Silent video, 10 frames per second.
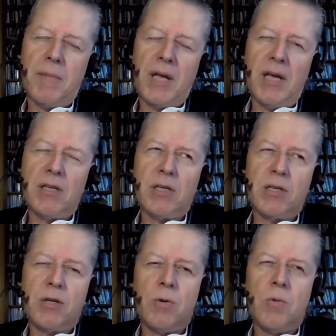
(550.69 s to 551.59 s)
is
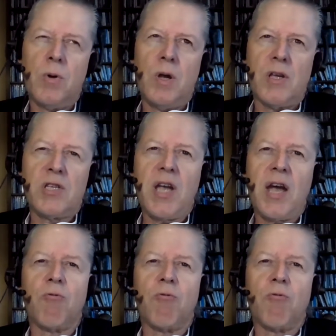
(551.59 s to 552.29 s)
to set